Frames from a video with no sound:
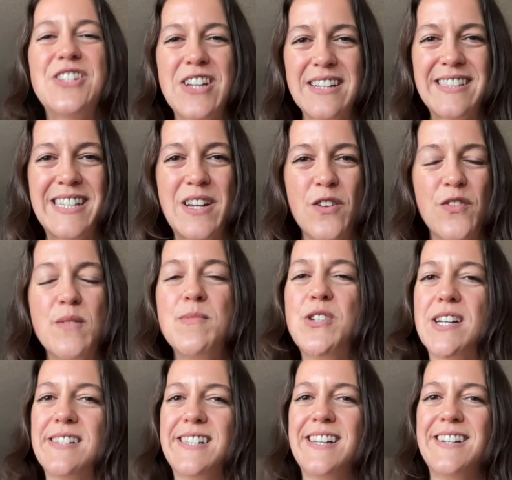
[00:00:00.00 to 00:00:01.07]
Jessie here from
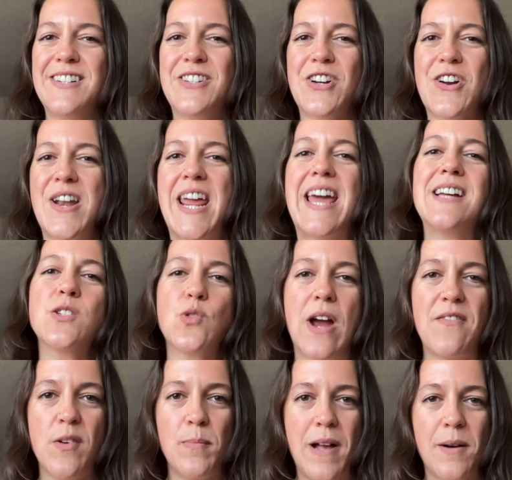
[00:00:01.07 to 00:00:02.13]
Jessie on a Journey and
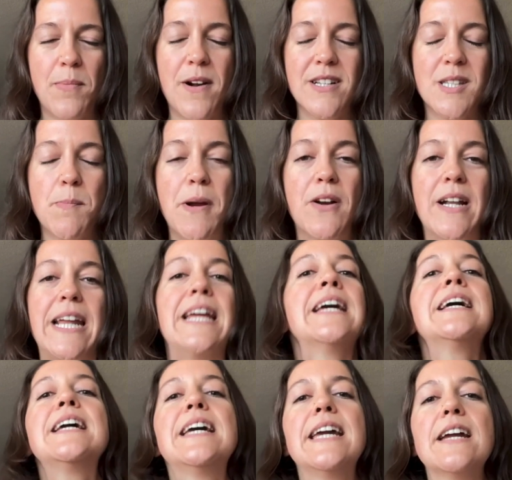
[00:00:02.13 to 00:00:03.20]
Travel Blog Prosperity,
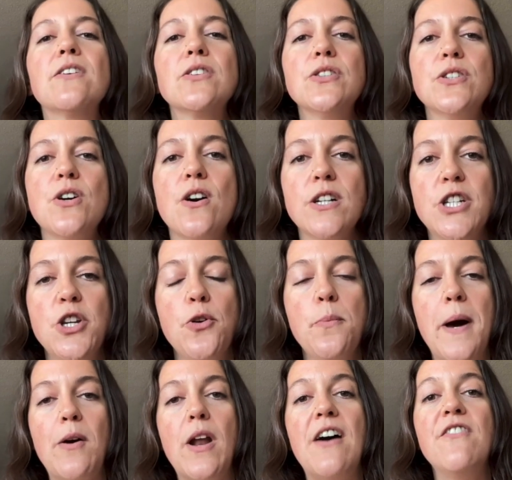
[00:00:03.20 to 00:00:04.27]
here to talk to you
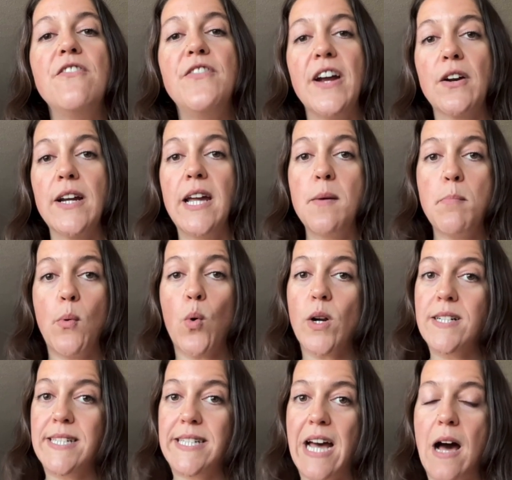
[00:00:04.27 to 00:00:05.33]
about a very
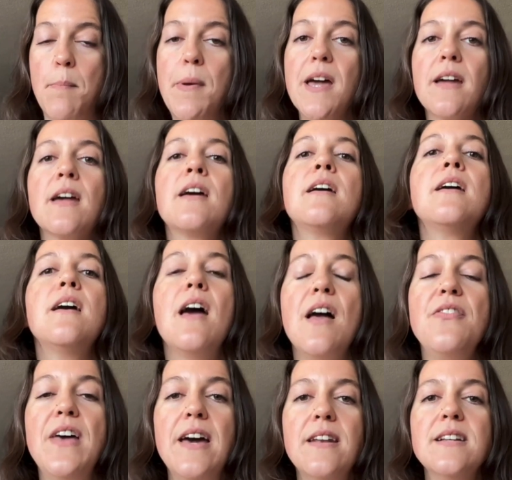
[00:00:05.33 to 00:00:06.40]
important topic,
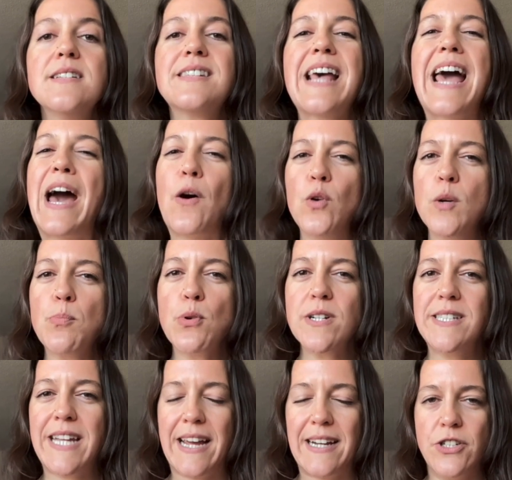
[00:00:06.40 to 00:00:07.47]
and that is how to
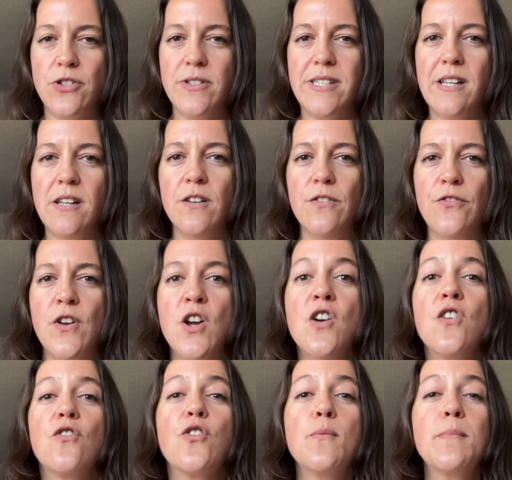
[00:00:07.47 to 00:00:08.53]
protect yourself
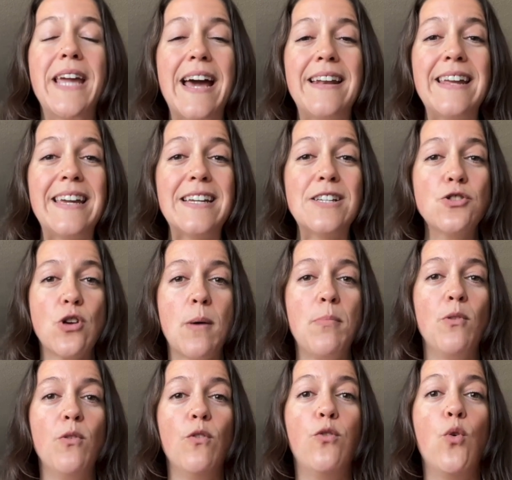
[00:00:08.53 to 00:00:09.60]
from getting in
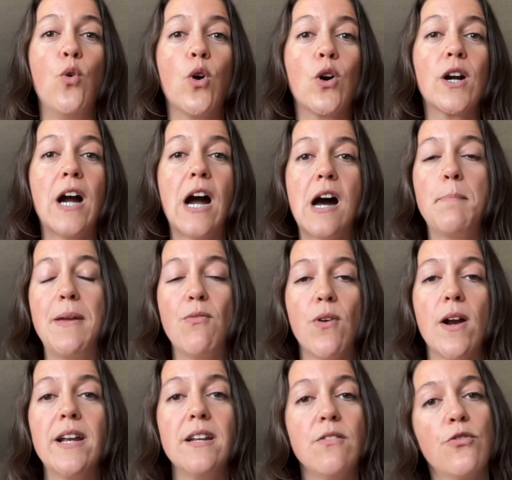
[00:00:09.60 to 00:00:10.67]
trouble for
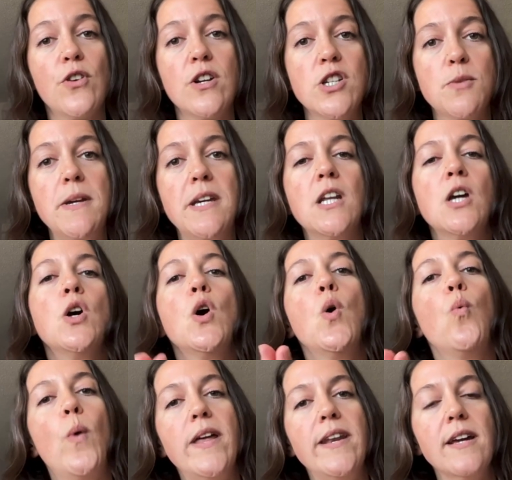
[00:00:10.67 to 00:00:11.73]
copyright infringement
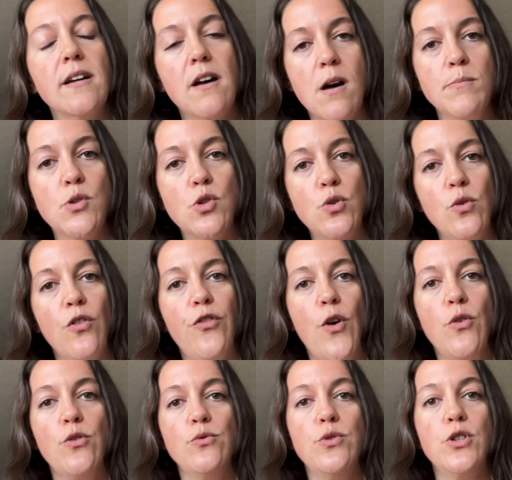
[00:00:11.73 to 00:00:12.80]
when it comes to the
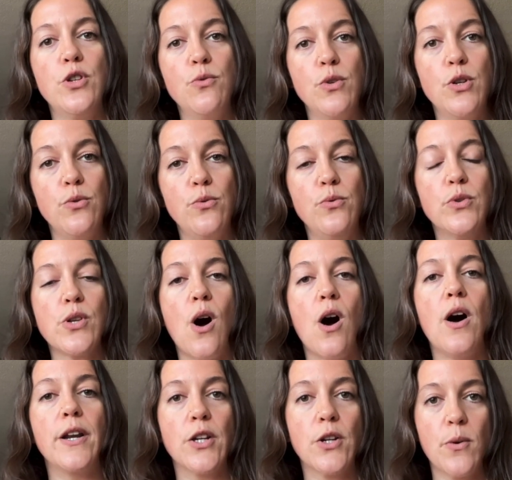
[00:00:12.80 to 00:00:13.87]
photos you use
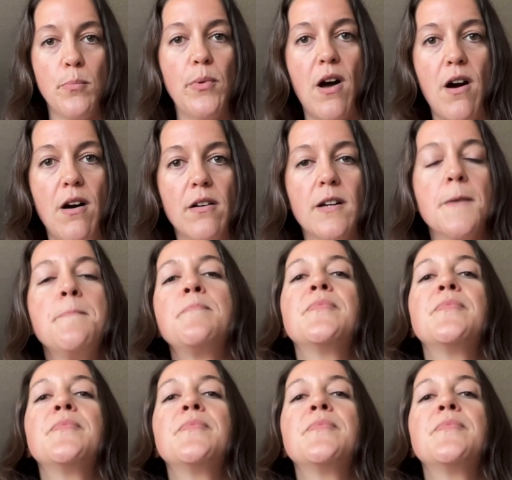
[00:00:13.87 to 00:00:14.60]
on your blog.